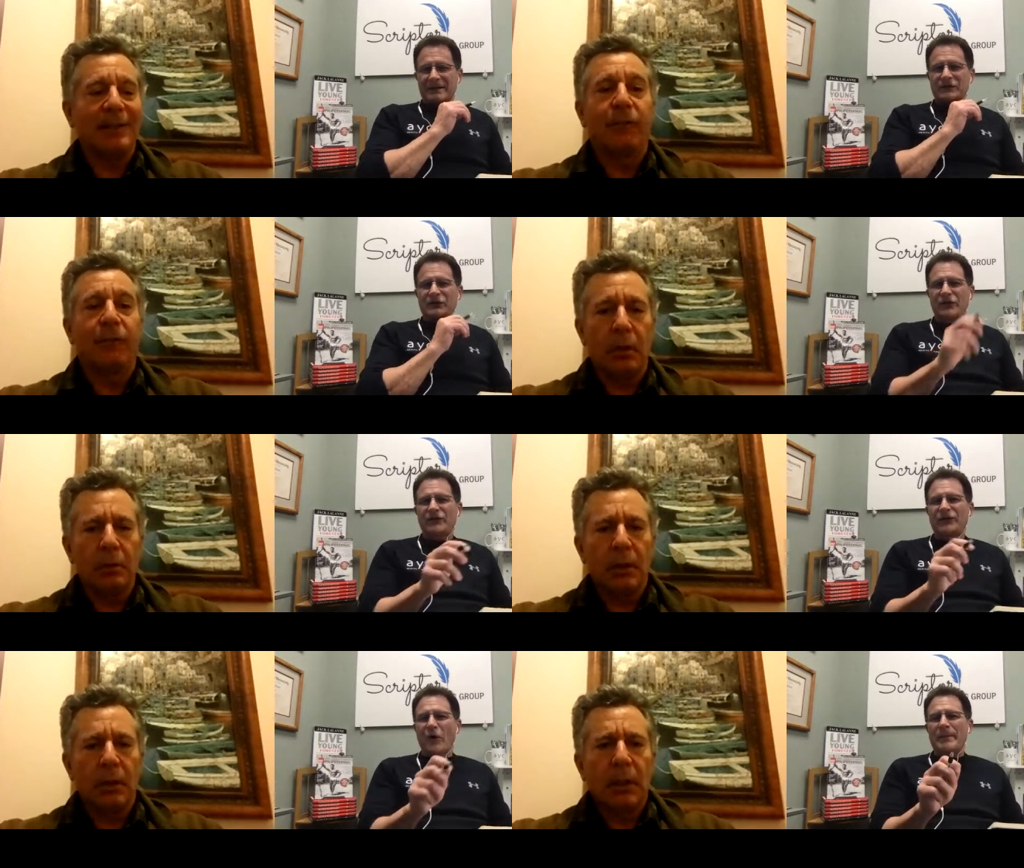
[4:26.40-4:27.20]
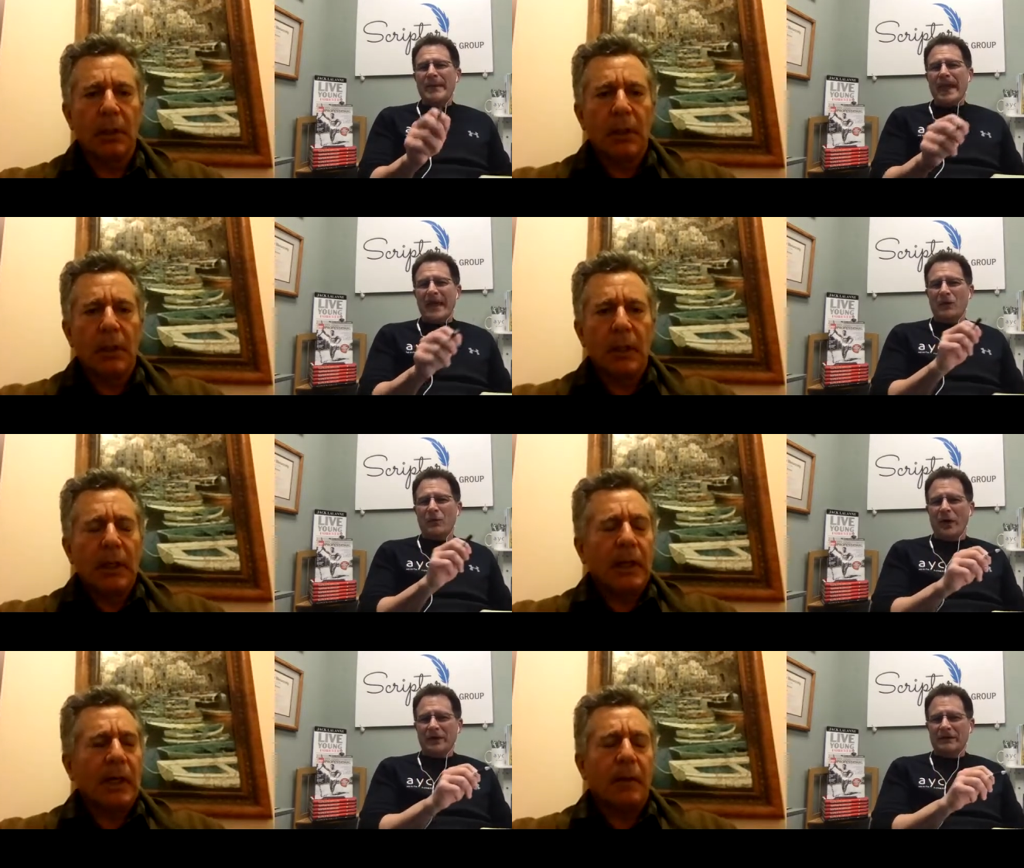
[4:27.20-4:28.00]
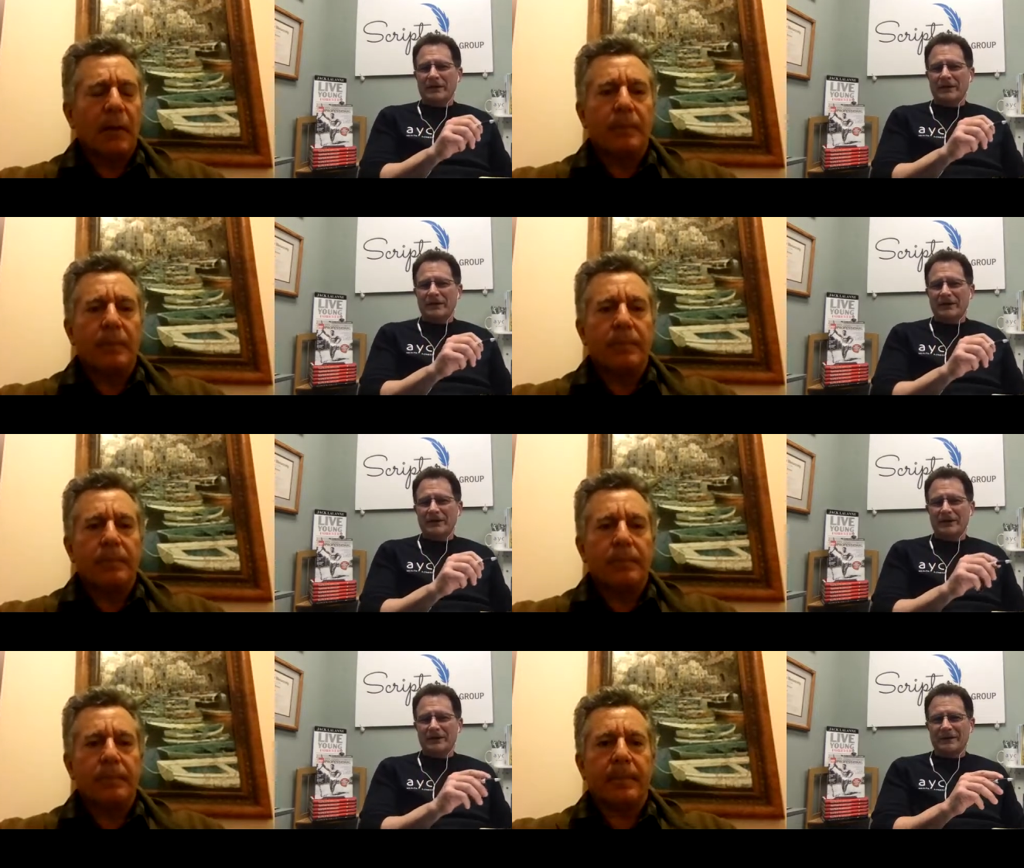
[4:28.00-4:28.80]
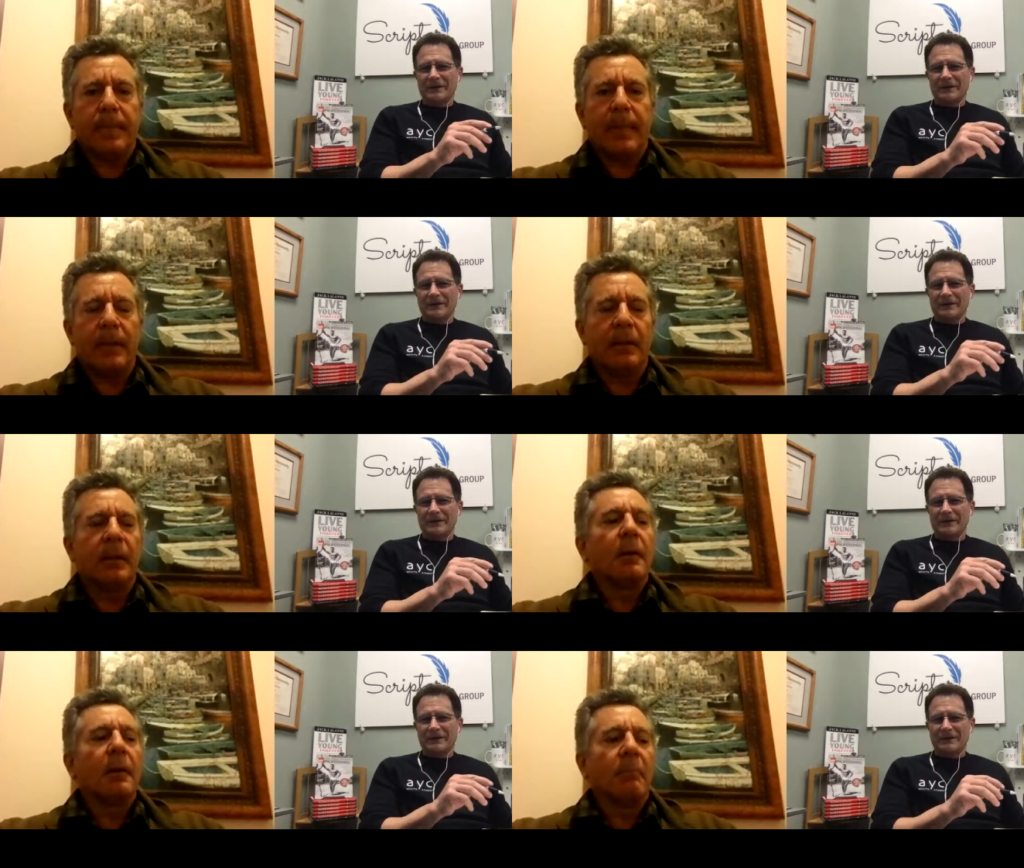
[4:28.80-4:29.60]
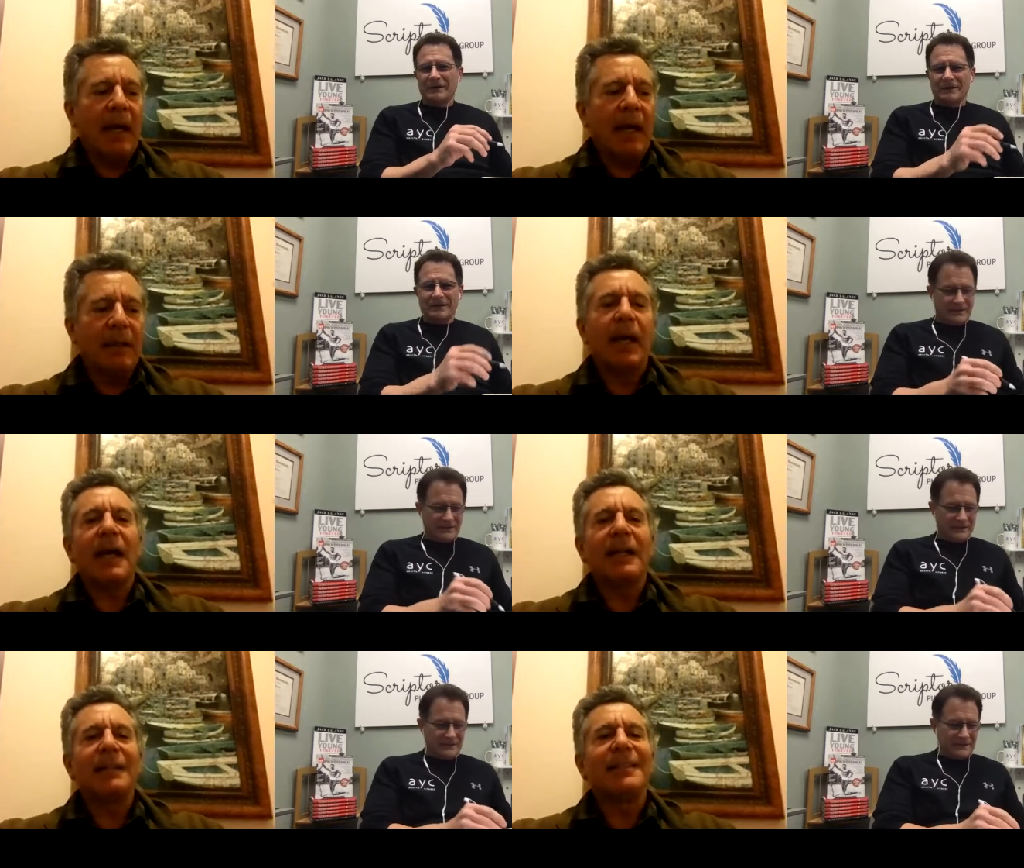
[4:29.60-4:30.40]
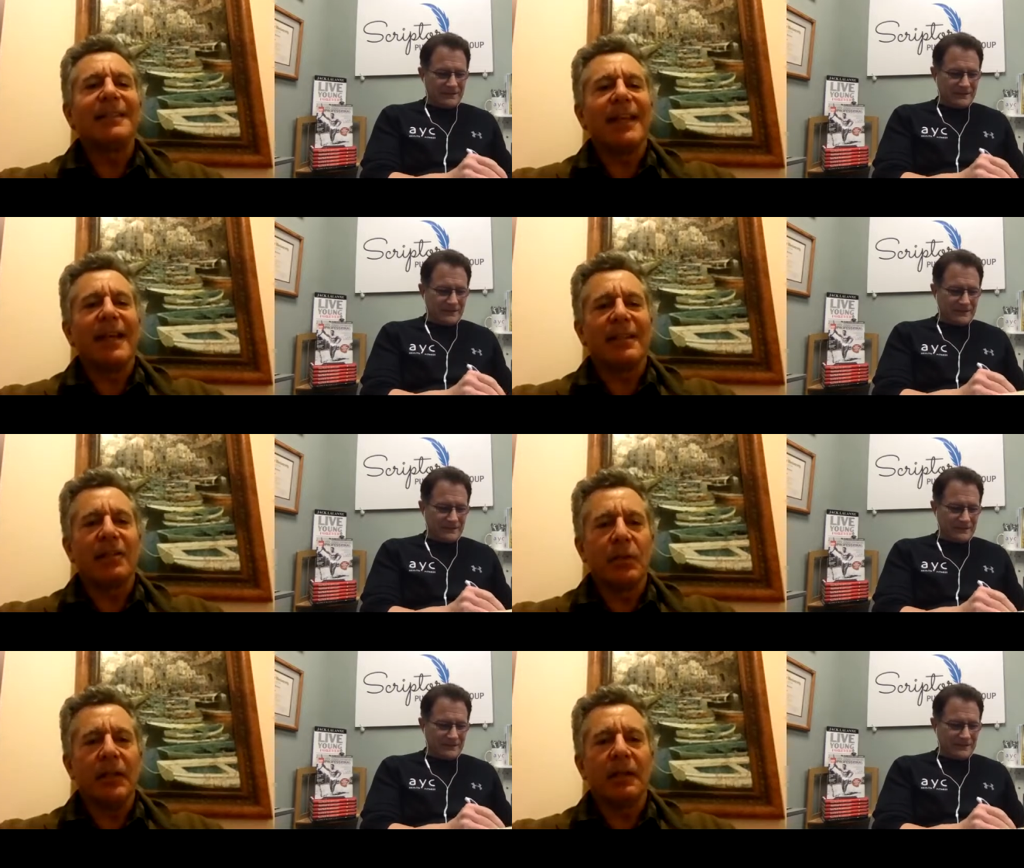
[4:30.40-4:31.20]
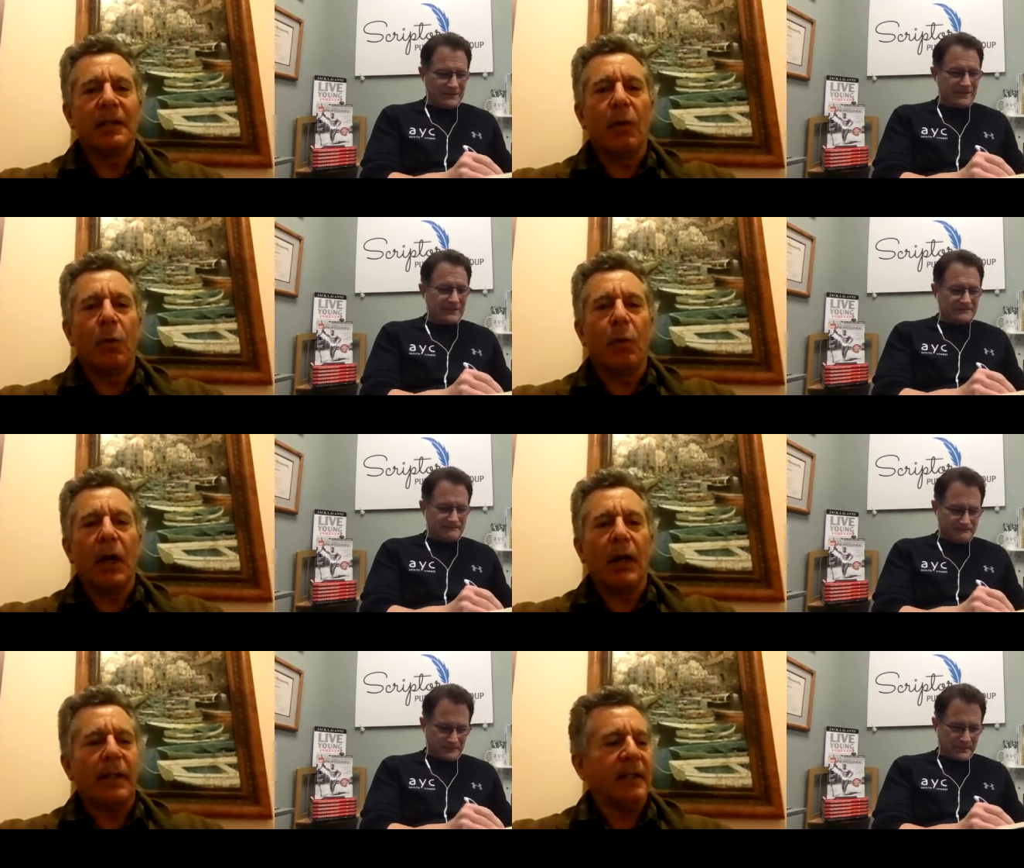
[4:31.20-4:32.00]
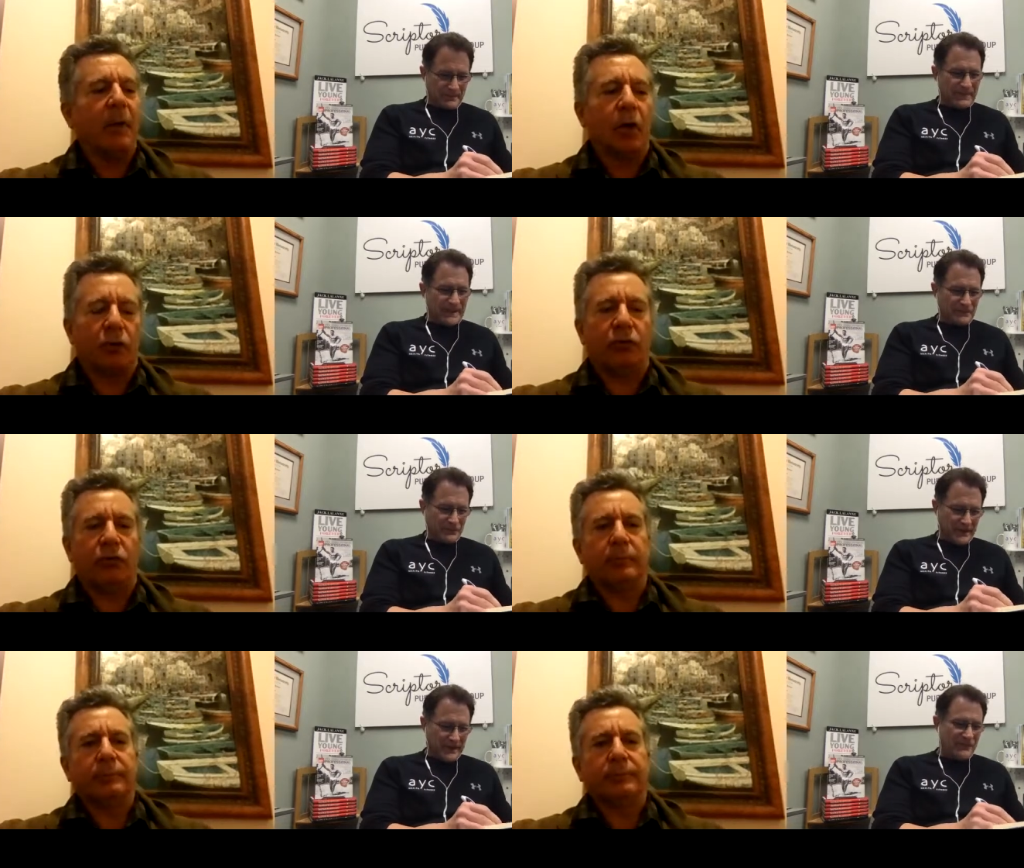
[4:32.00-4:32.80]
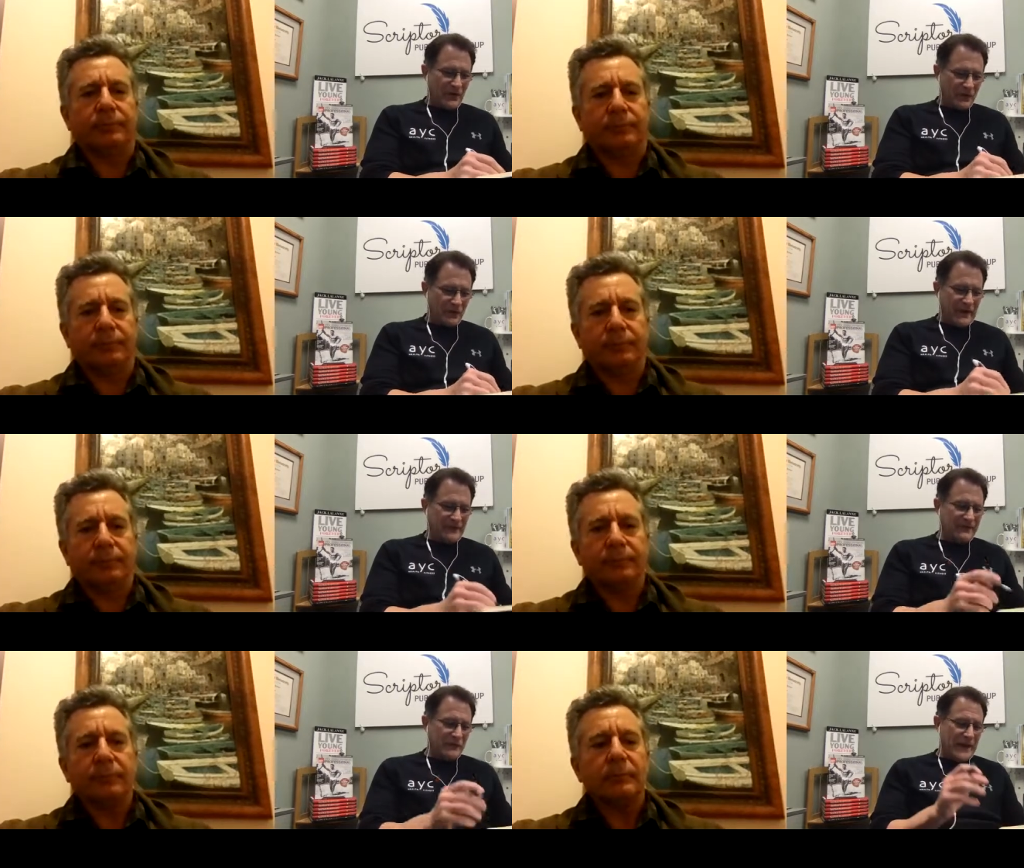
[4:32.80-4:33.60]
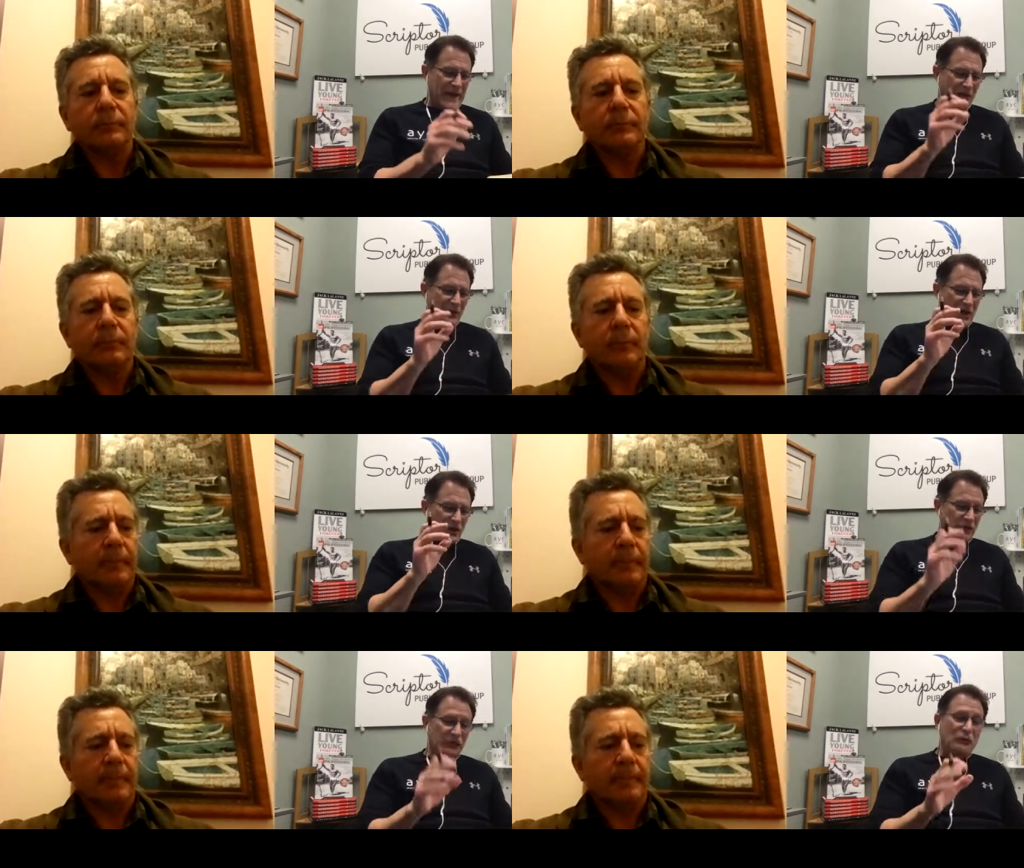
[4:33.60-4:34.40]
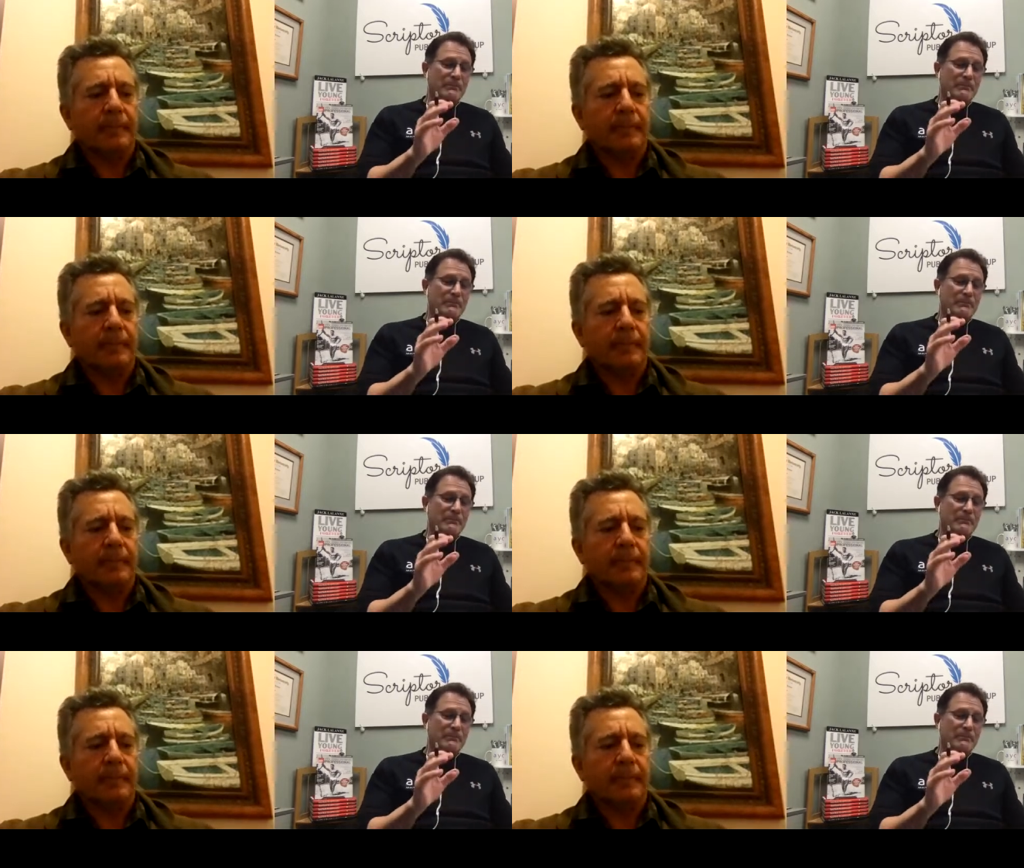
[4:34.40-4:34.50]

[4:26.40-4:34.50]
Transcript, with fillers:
Speaker 1: And your show began what year? Mine began in 1983 in Hawaii in March.
Speaker 2: That's what I thought. Okay. And so now you